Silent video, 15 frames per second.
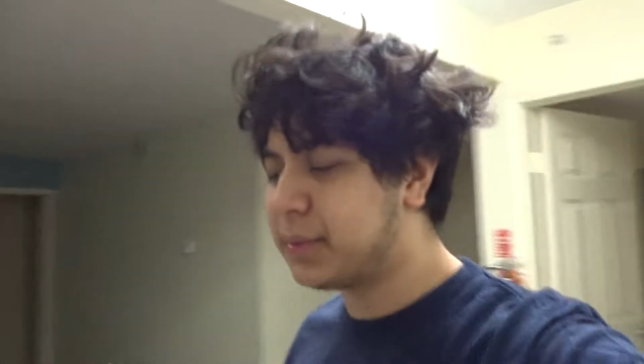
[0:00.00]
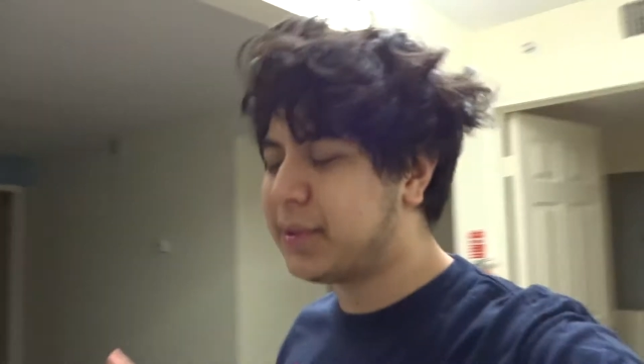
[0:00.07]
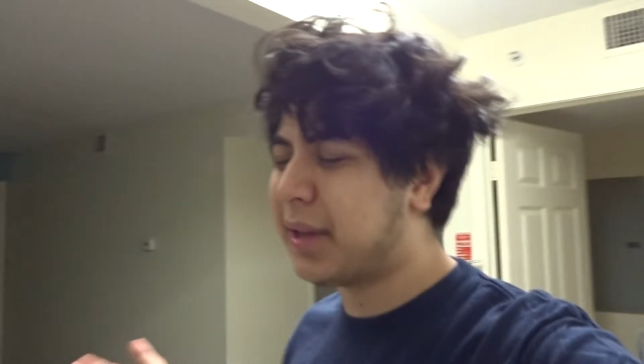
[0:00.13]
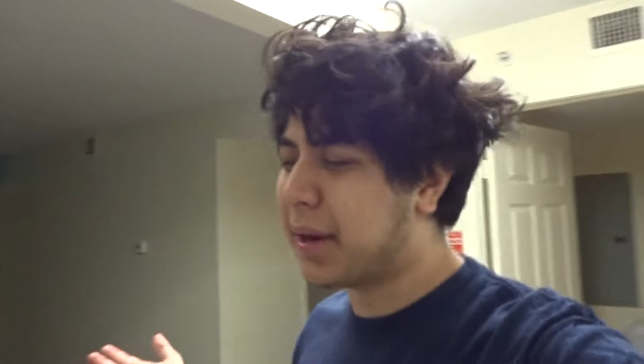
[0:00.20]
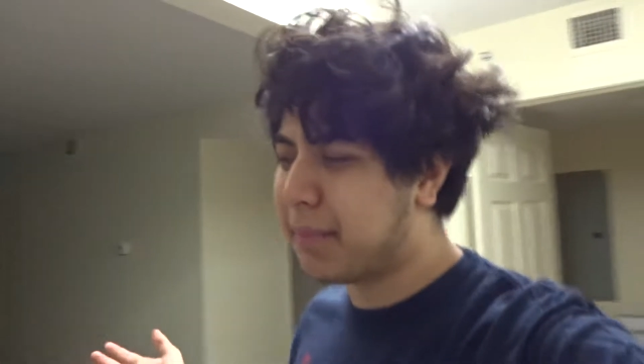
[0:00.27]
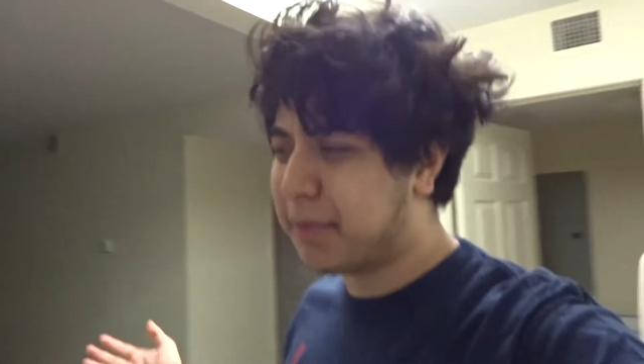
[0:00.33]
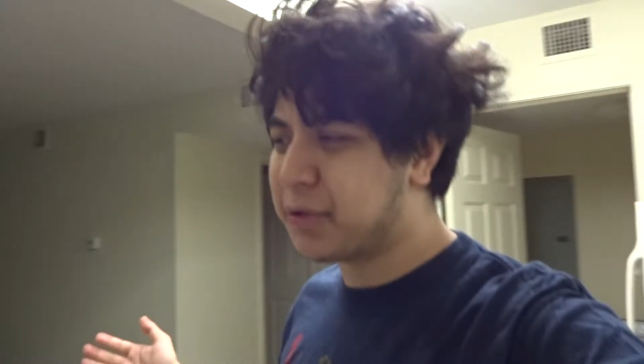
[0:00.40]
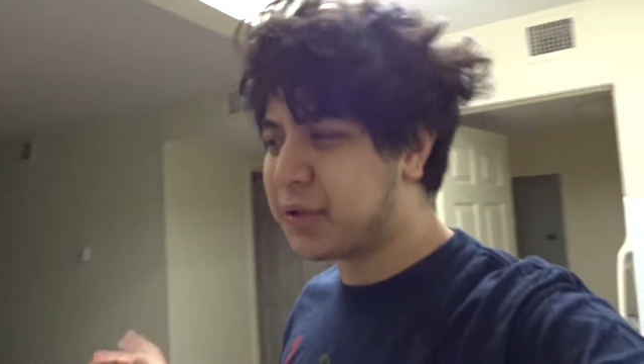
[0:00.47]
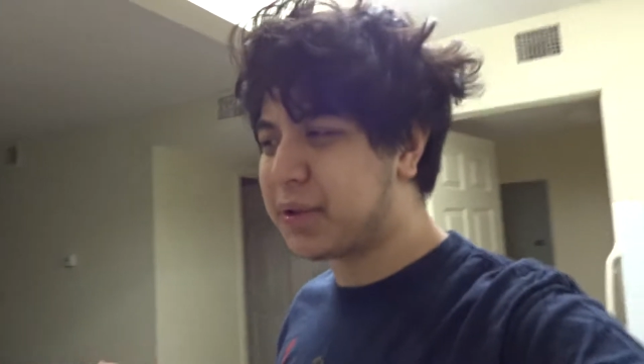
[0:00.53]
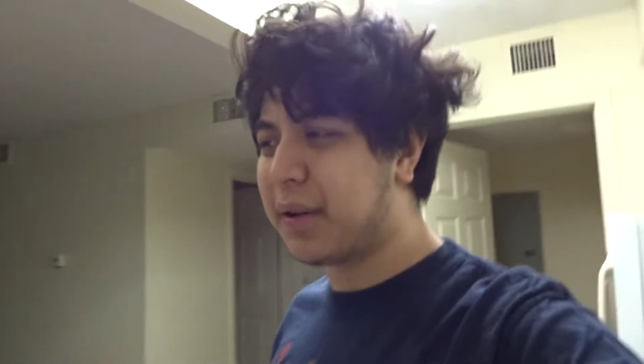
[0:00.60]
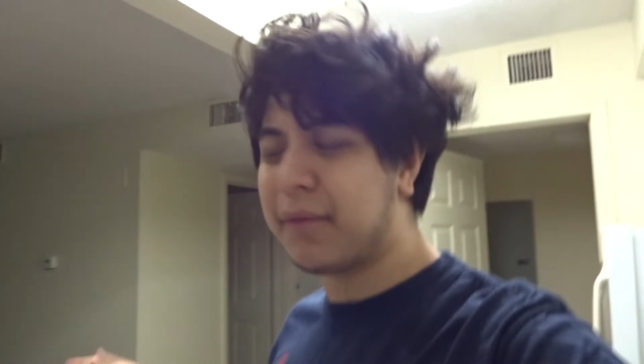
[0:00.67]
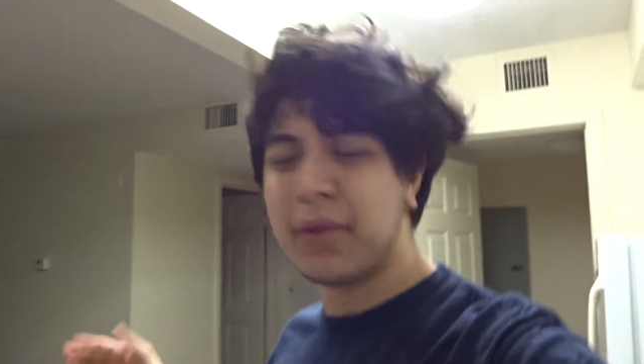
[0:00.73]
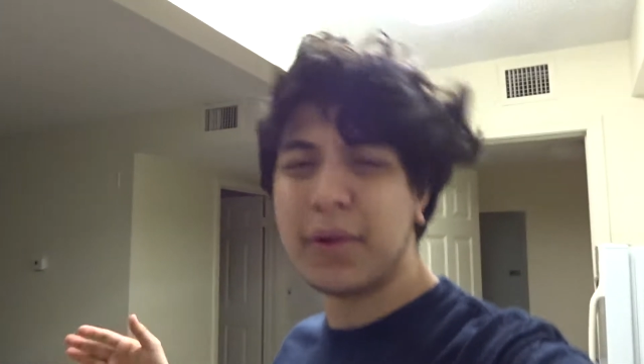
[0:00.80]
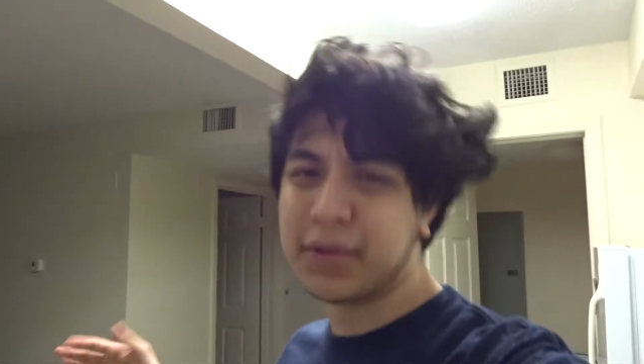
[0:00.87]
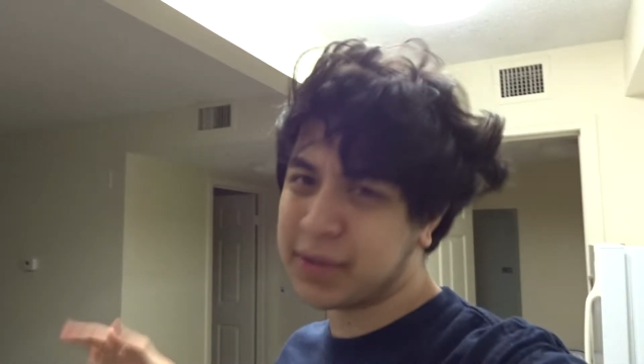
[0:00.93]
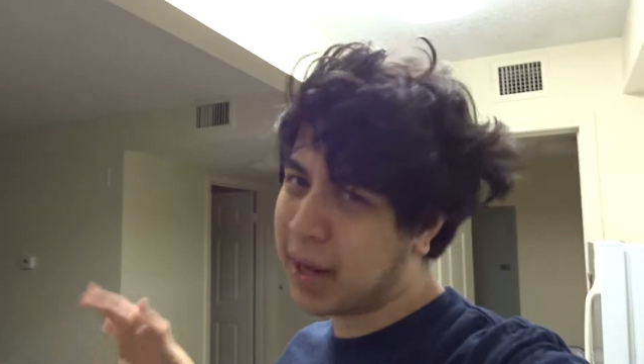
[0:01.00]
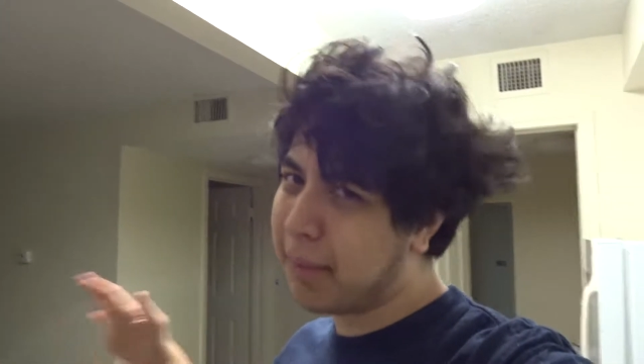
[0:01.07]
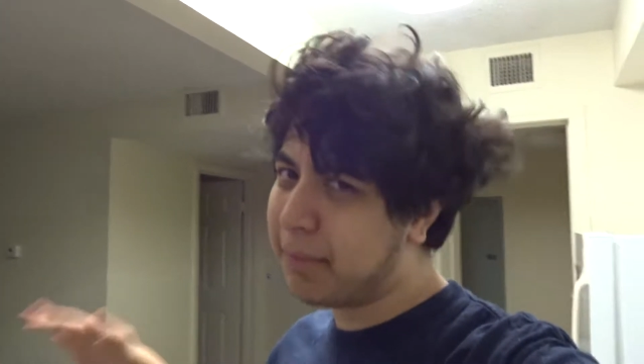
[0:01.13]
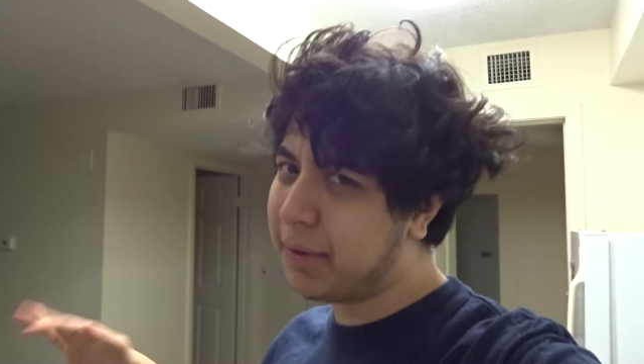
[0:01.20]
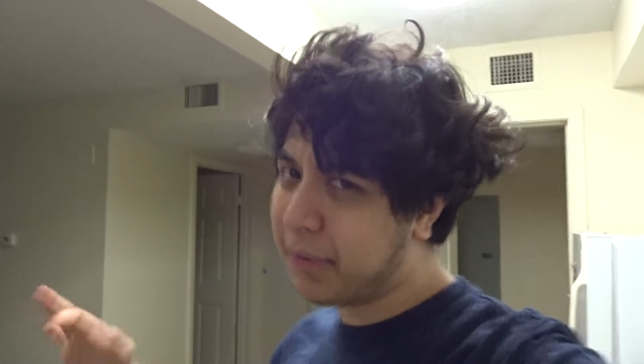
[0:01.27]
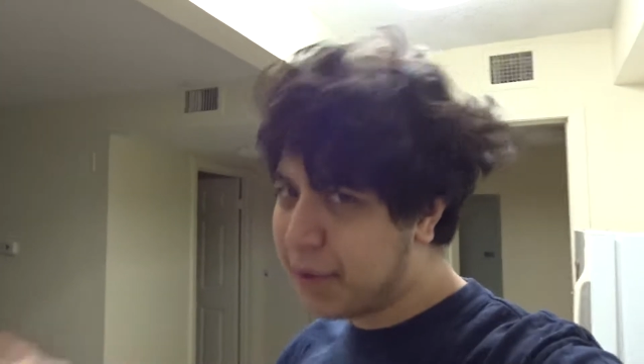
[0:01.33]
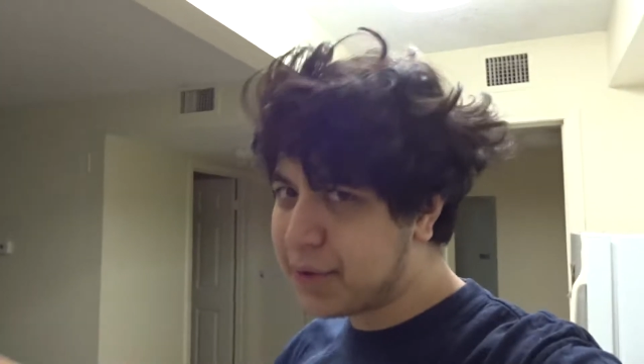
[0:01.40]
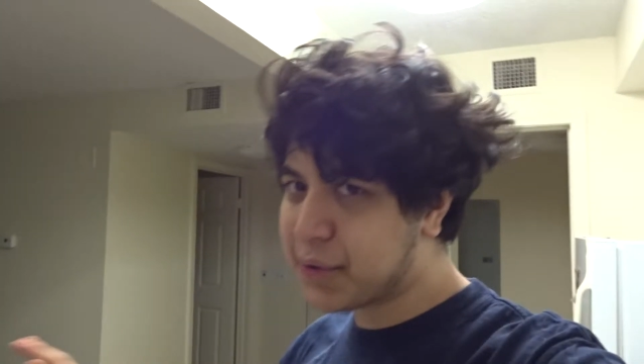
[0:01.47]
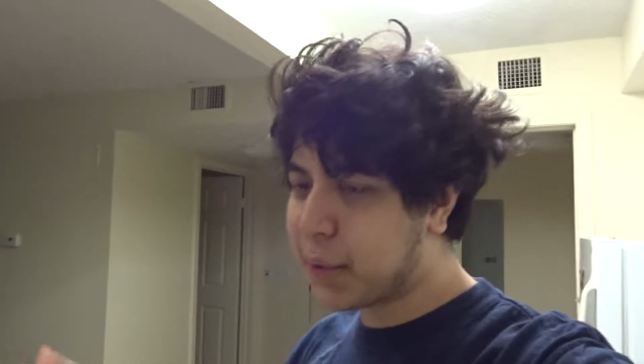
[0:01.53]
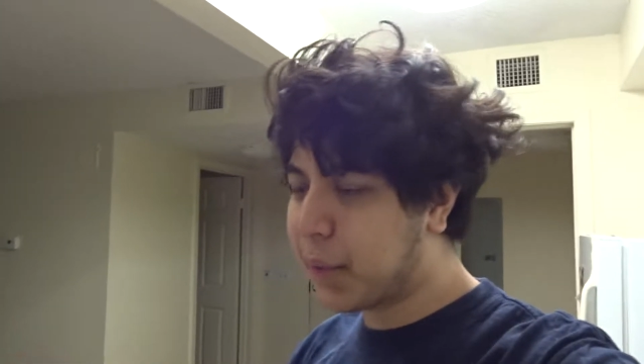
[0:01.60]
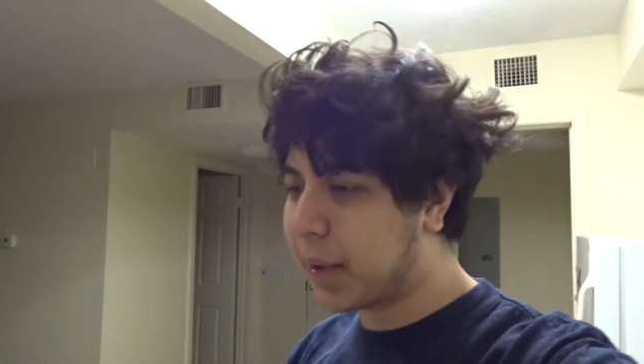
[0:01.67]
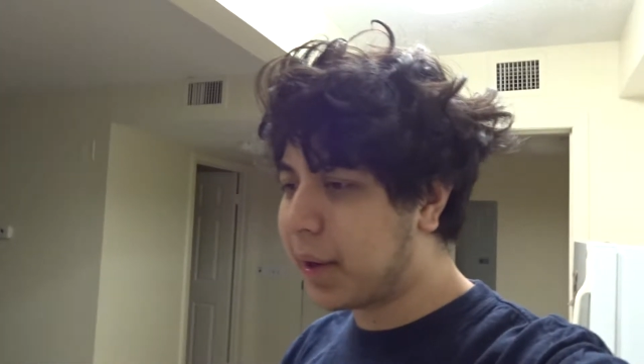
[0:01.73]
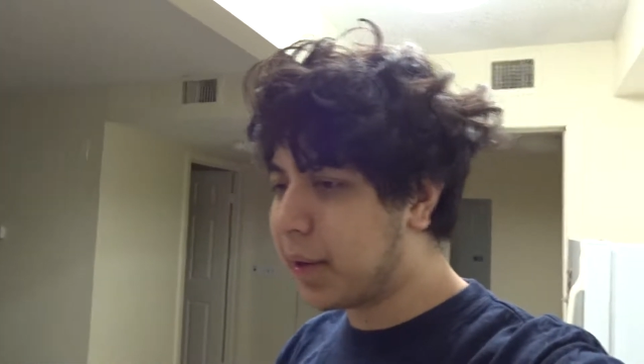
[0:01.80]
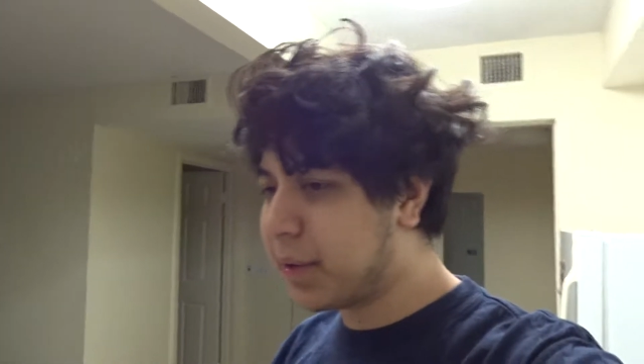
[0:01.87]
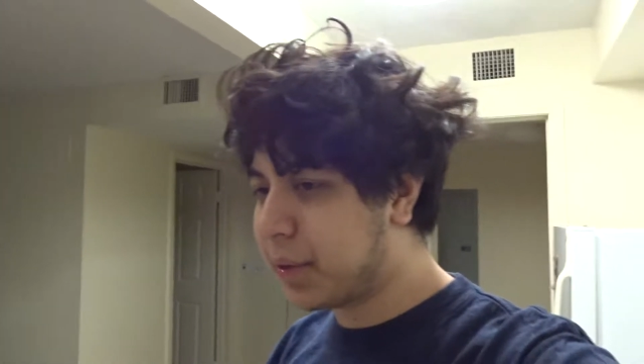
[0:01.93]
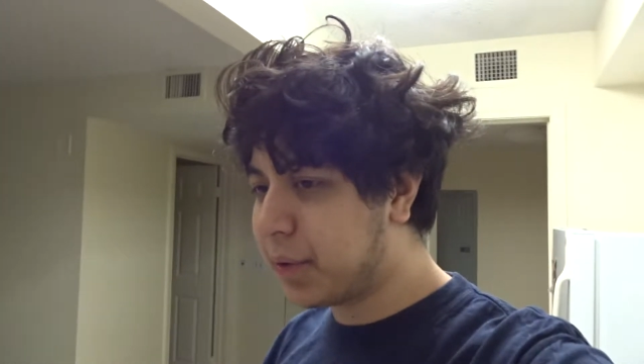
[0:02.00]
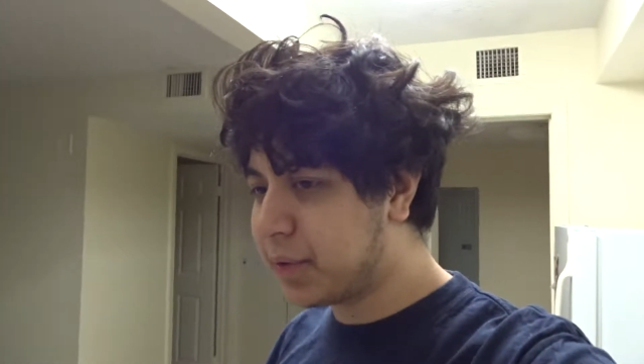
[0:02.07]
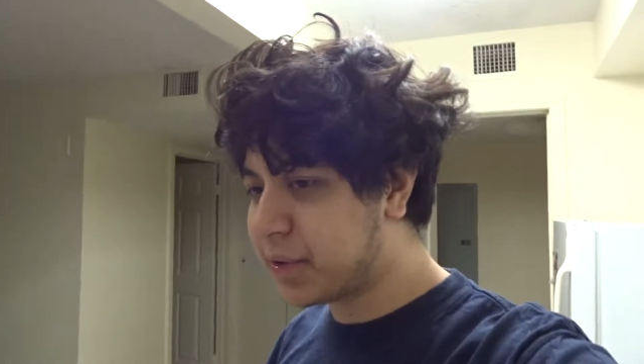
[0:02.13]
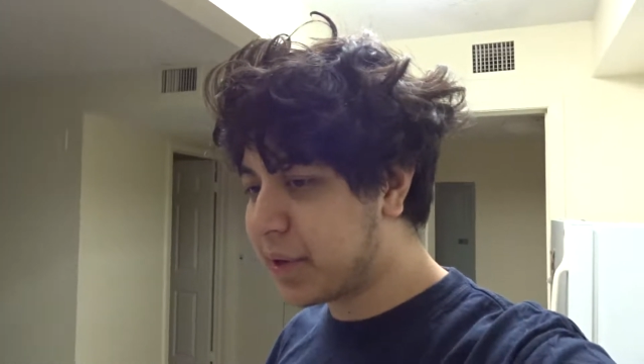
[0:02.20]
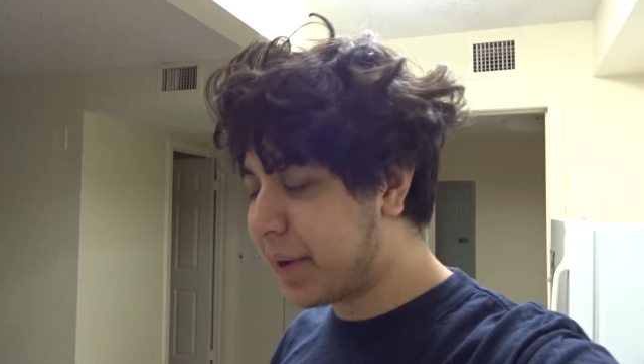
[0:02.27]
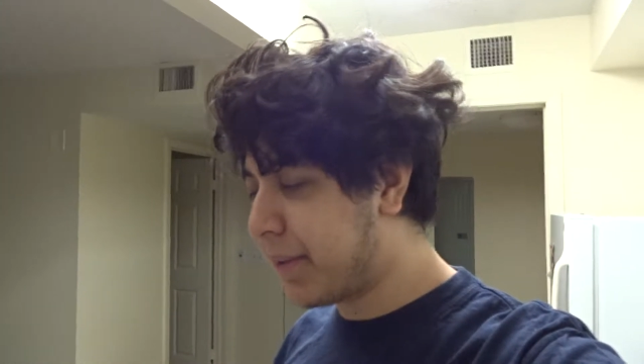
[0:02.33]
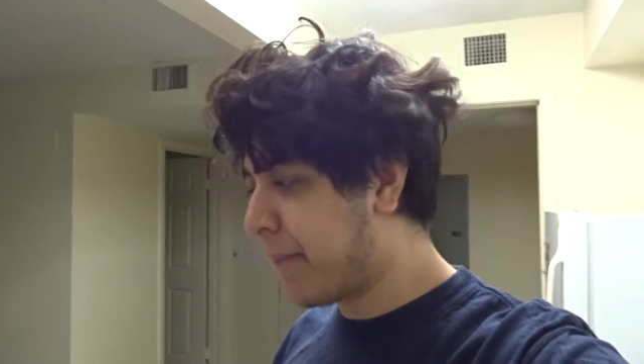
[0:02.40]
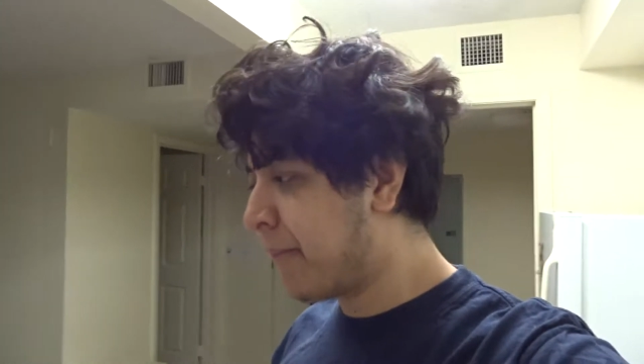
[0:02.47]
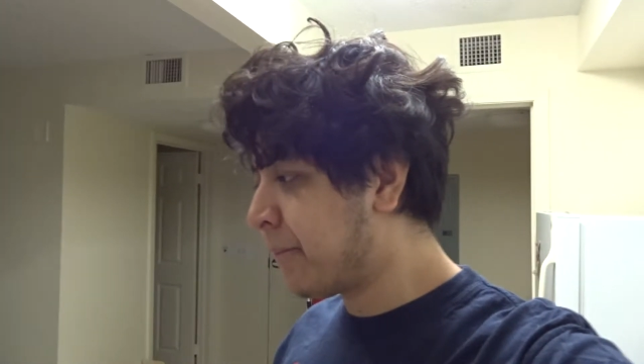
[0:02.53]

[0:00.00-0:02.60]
Well, not a bunch of stuff. There's a couple of things going on Thursday.